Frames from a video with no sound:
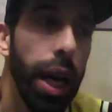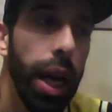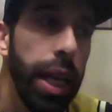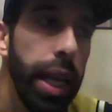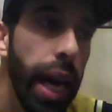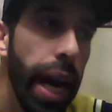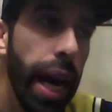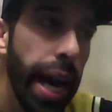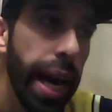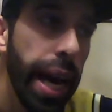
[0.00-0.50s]

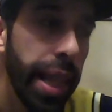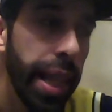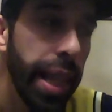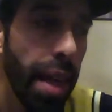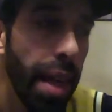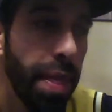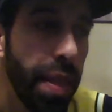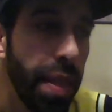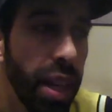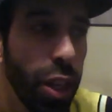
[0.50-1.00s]
Yeah,
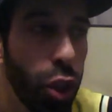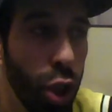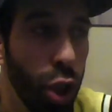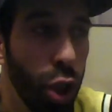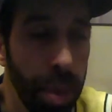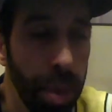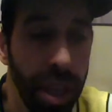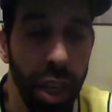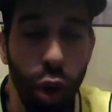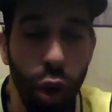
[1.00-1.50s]
I think it
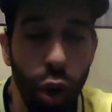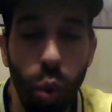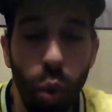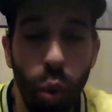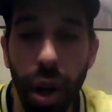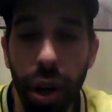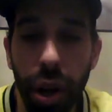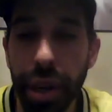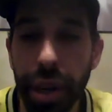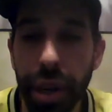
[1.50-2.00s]
should be an
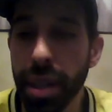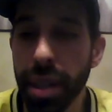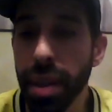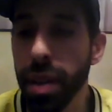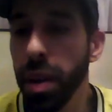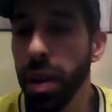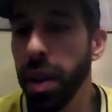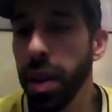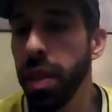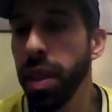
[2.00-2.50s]
equality.
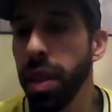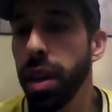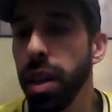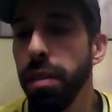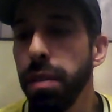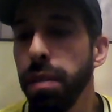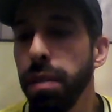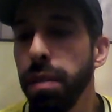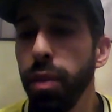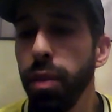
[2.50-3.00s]
I think
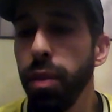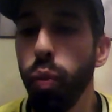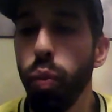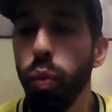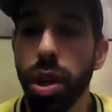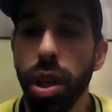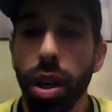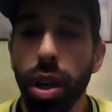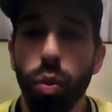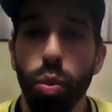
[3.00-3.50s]
if
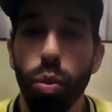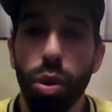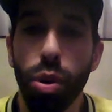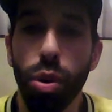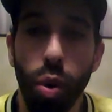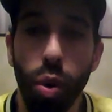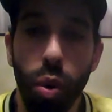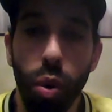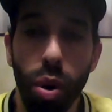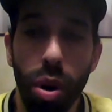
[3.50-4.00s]
we can
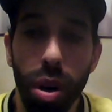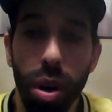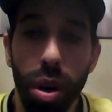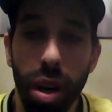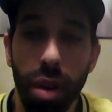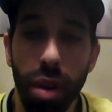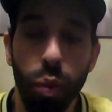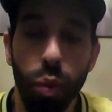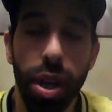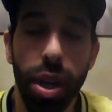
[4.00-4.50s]
record,
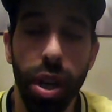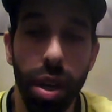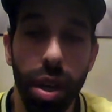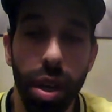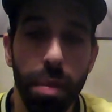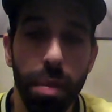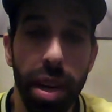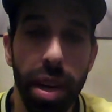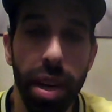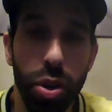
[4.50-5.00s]
if we
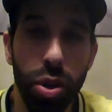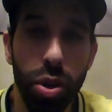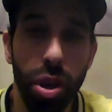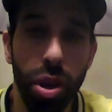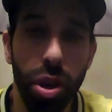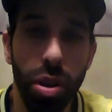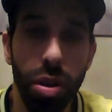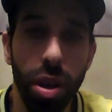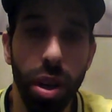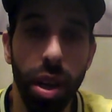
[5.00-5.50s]
can make
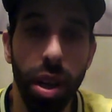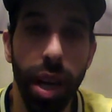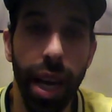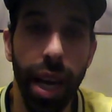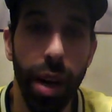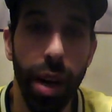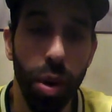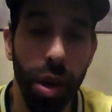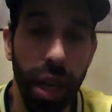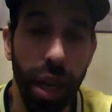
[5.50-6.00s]
sure,
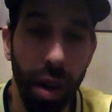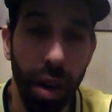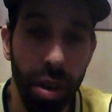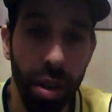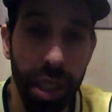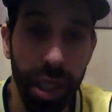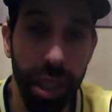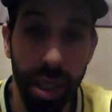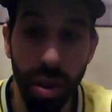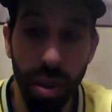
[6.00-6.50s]
and we're
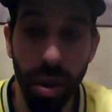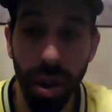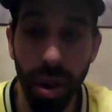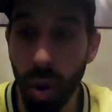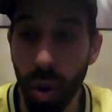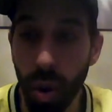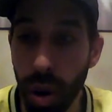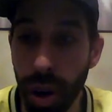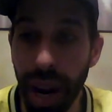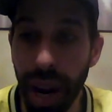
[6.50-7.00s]
guaranteed to
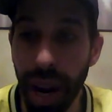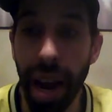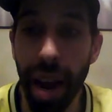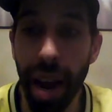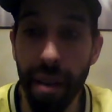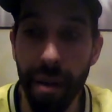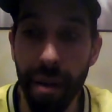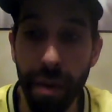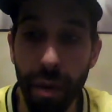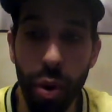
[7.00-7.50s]
record
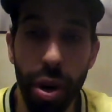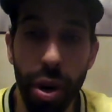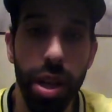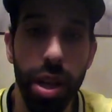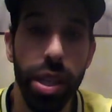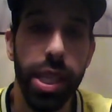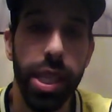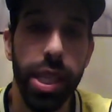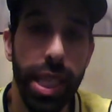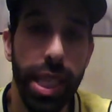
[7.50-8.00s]

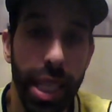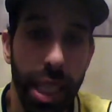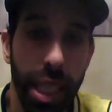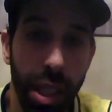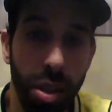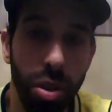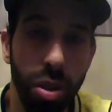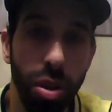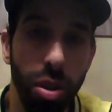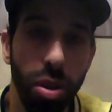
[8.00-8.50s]
every
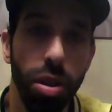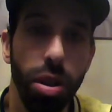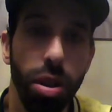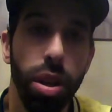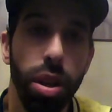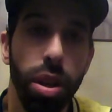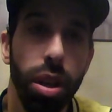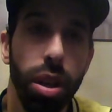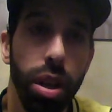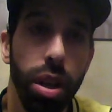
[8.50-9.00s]
single,
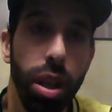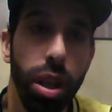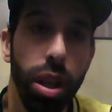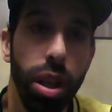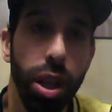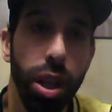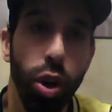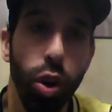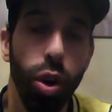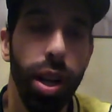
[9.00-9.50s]

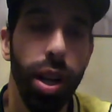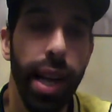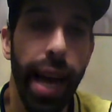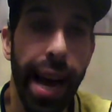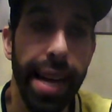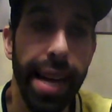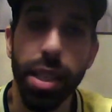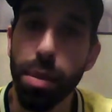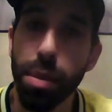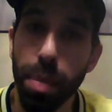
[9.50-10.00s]

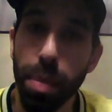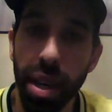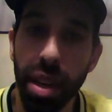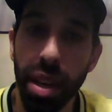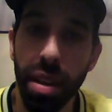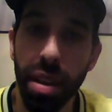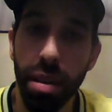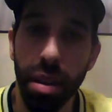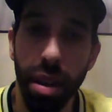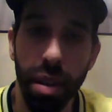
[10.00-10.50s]
last
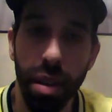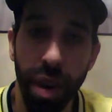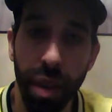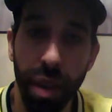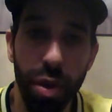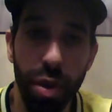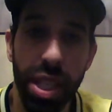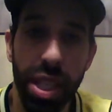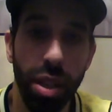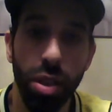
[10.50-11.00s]
minute of
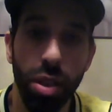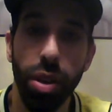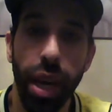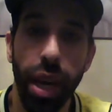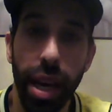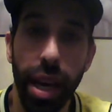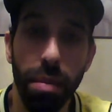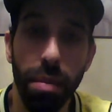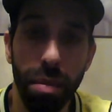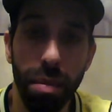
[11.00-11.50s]
every single
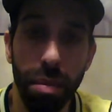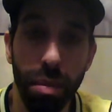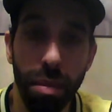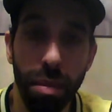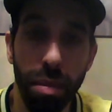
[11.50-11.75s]
game,